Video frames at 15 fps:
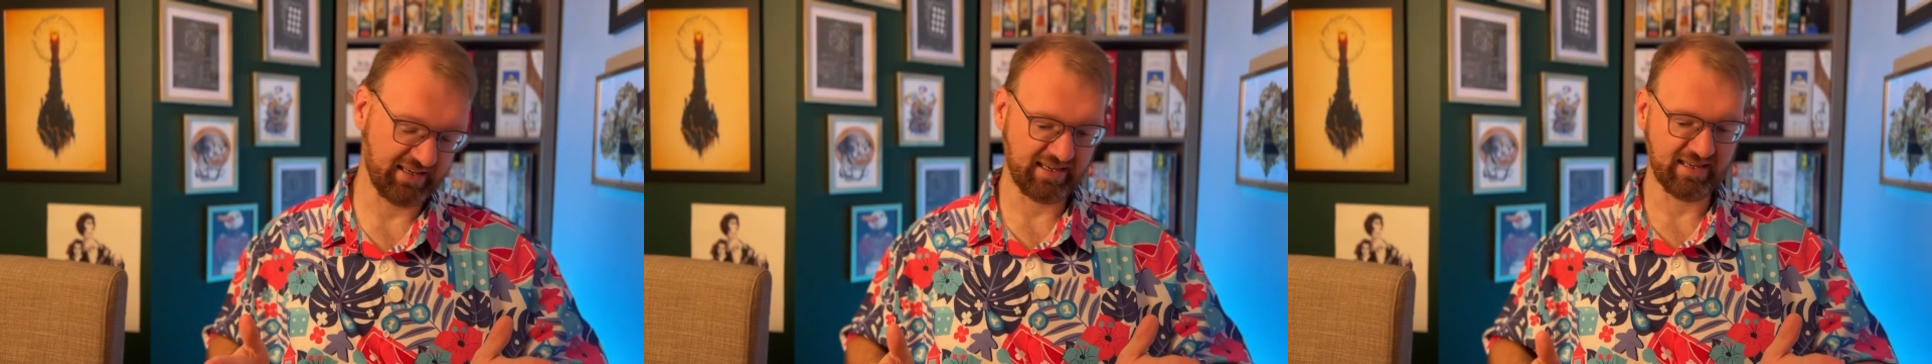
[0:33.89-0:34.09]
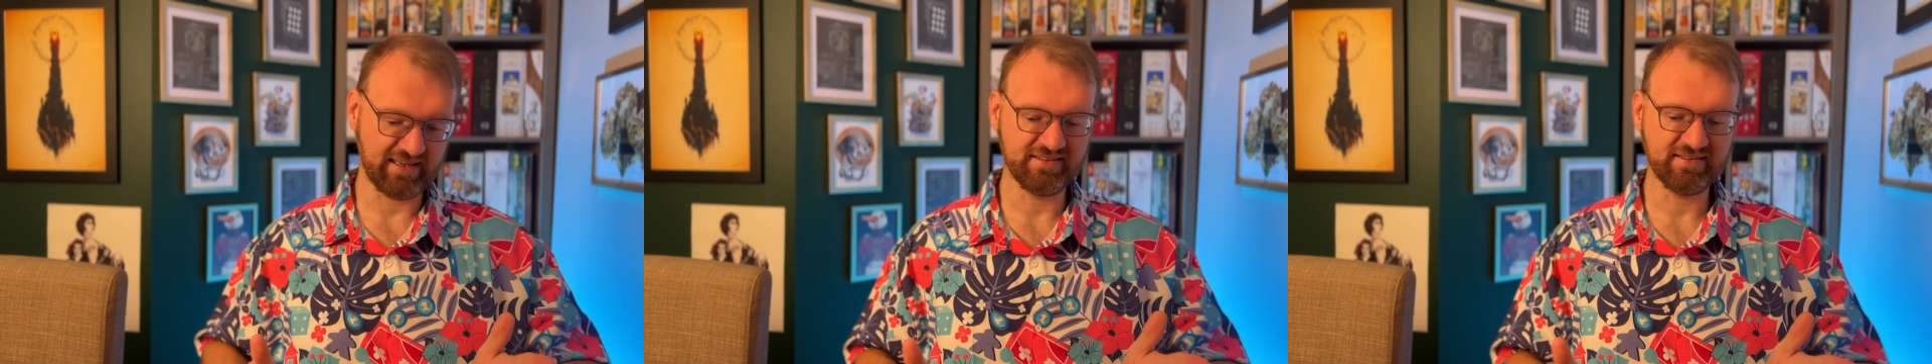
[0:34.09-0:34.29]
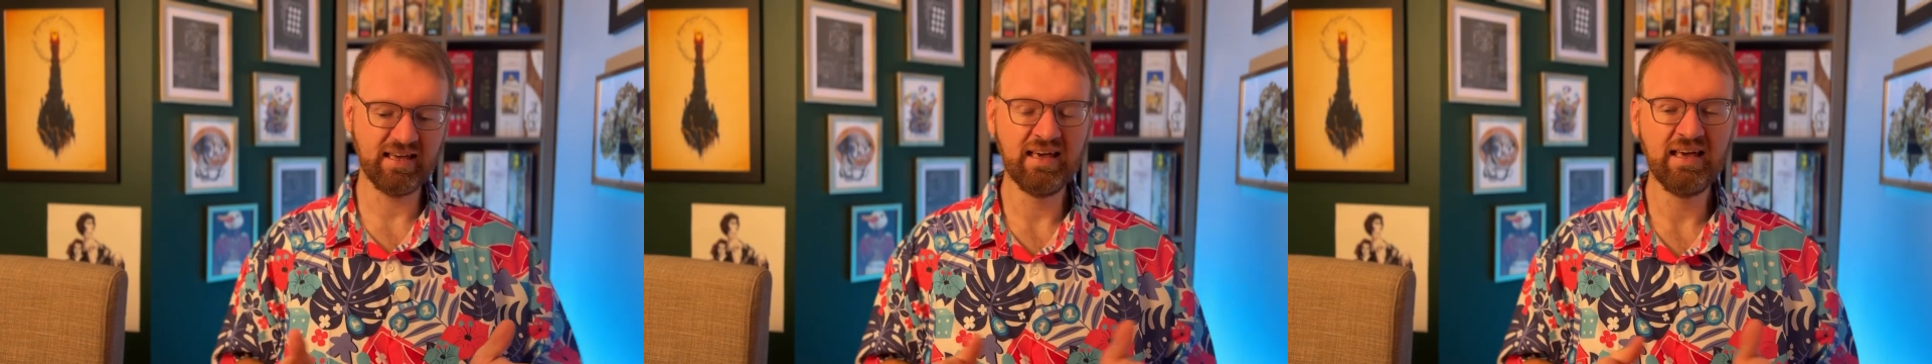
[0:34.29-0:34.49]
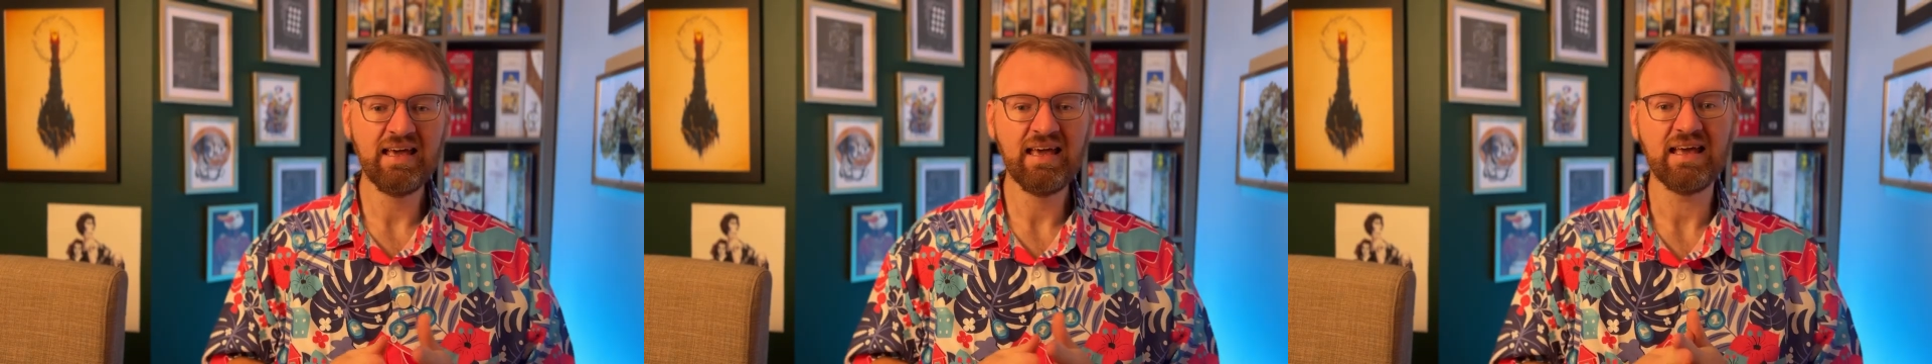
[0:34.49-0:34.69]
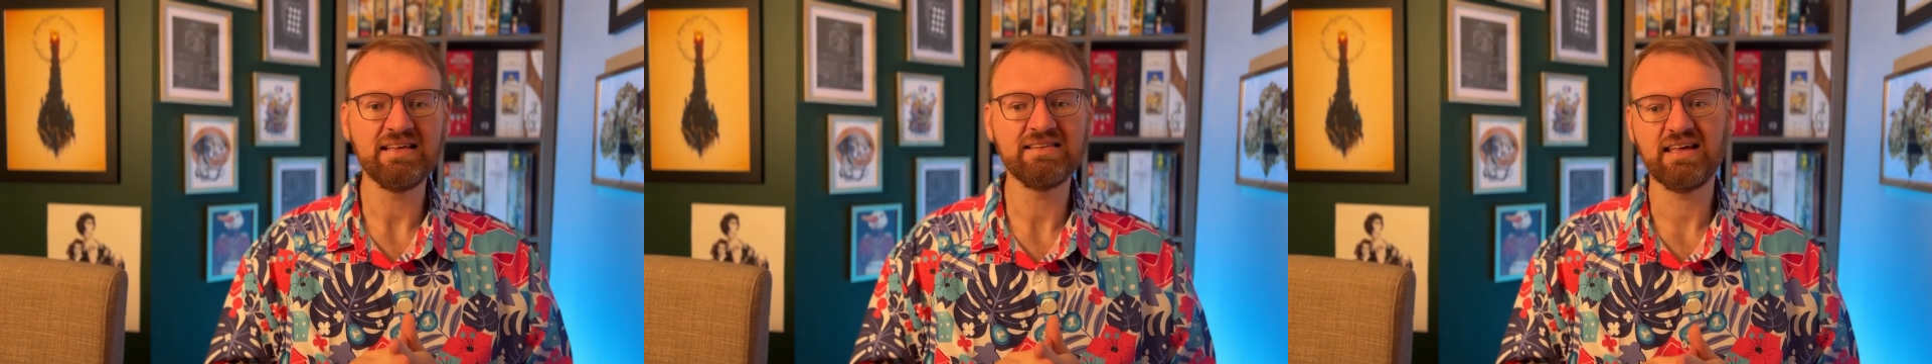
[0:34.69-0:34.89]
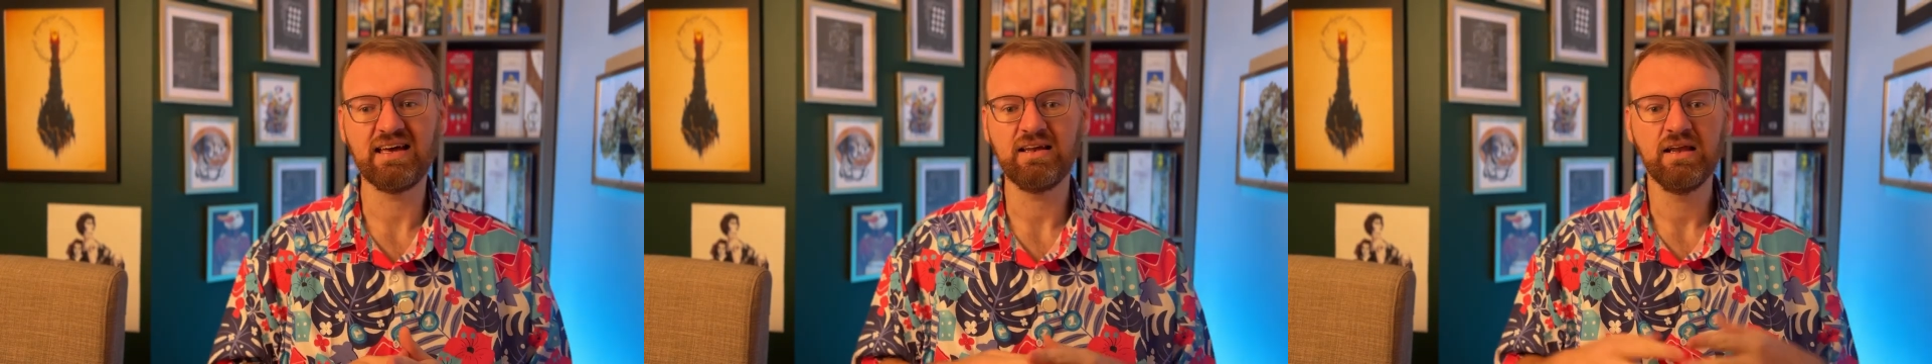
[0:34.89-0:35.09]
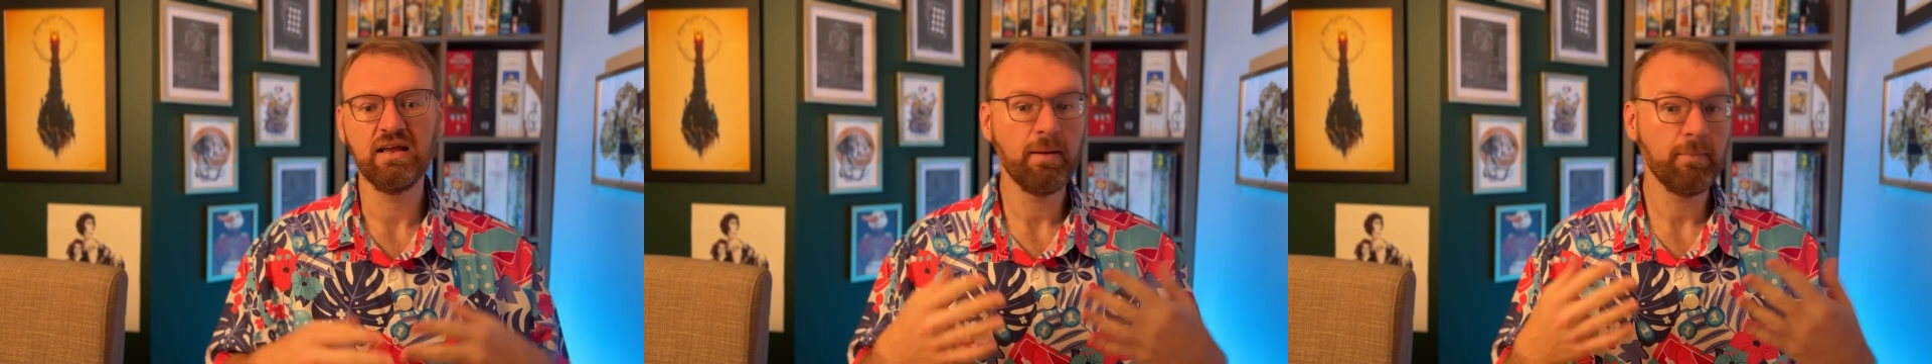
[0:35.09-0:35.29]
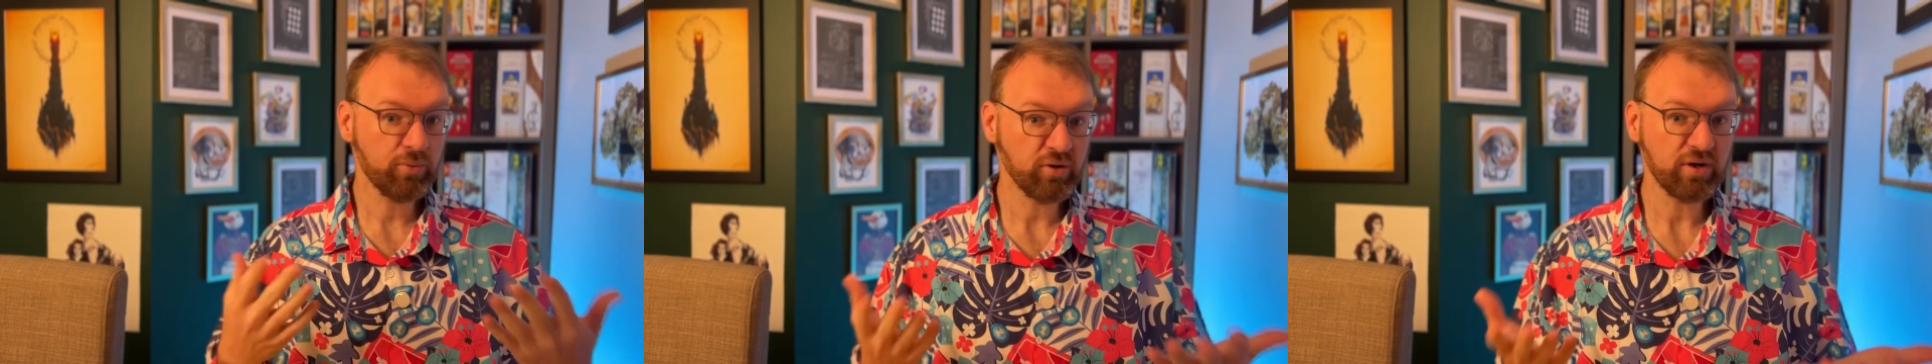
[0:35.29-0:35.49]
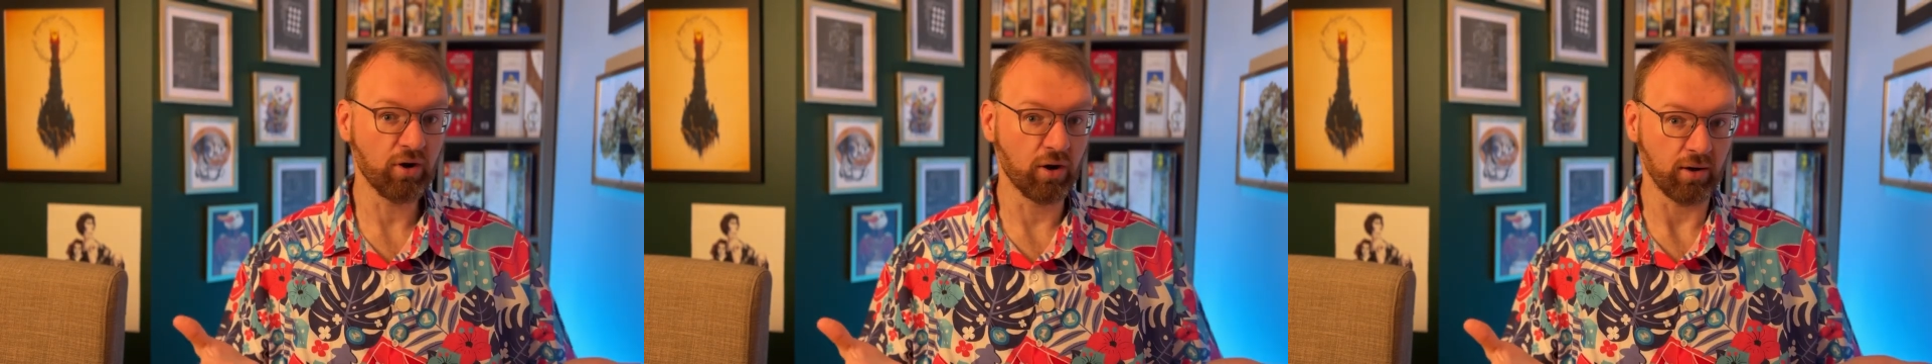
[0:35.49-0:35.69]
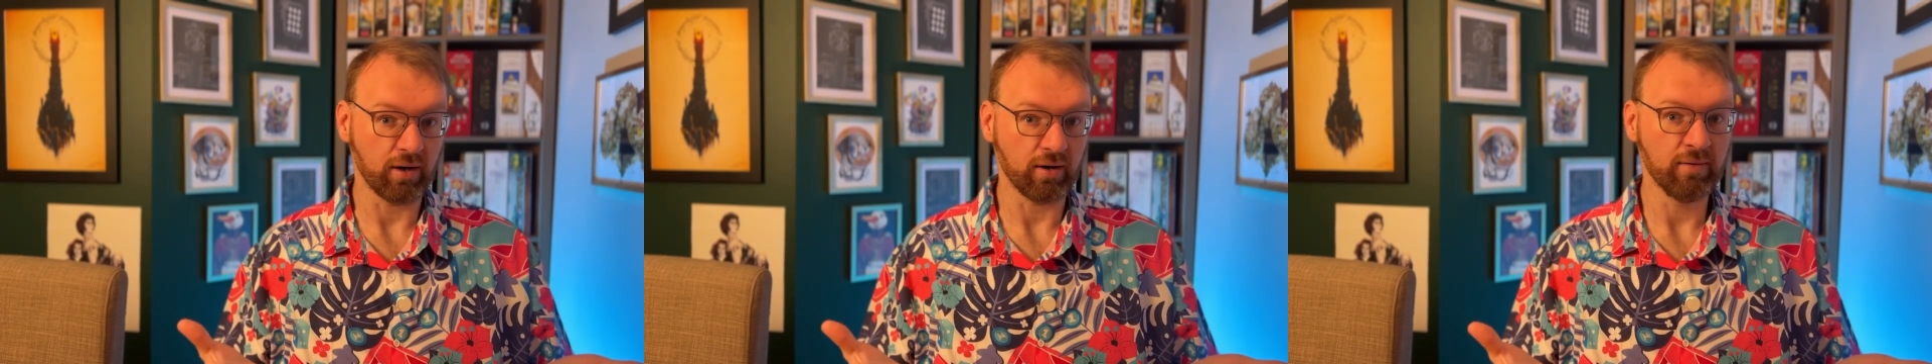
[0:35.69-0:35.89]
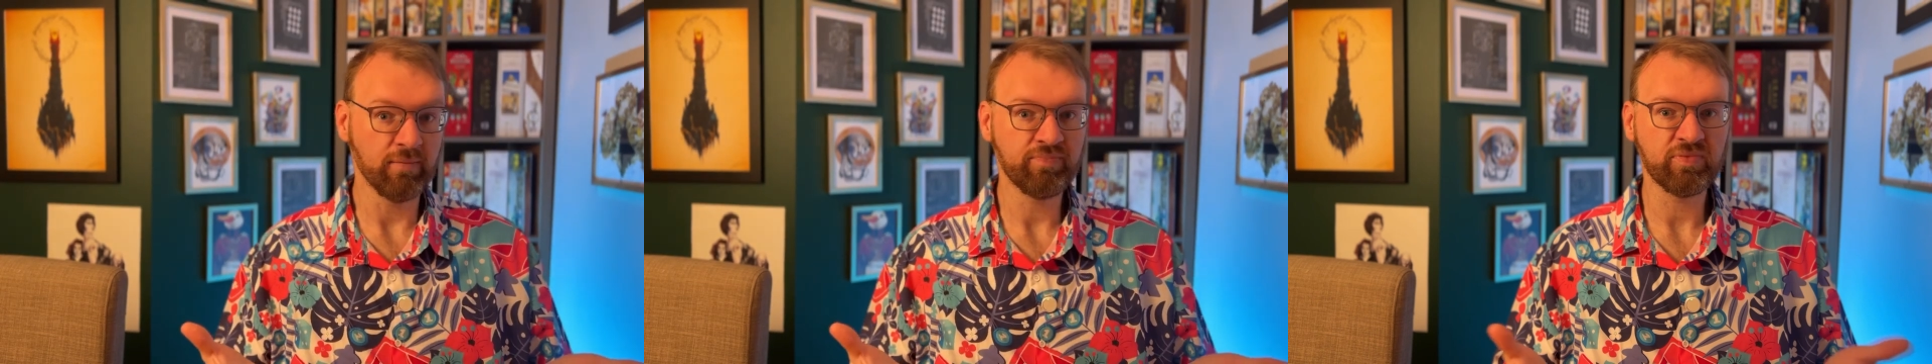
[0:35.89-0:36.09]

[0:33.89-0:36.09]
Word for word: is, is that pre-order.